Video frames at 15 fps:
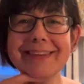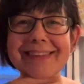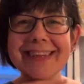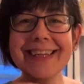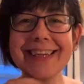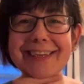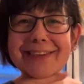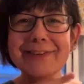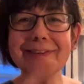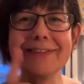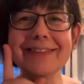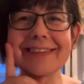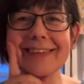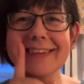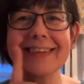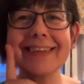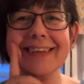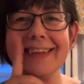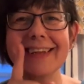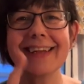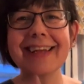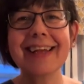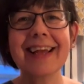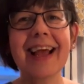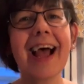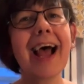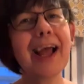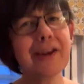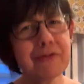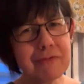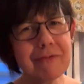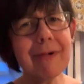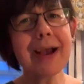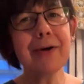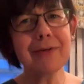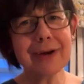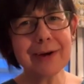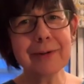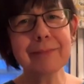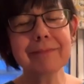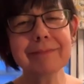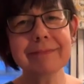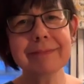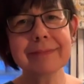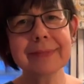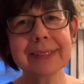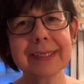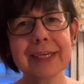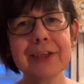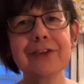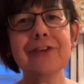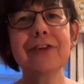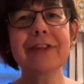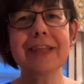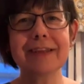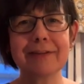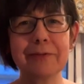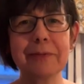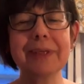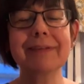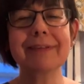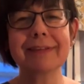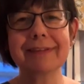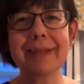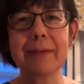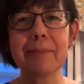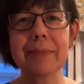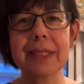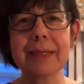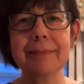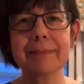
and girls, and welcome to this week's assembly.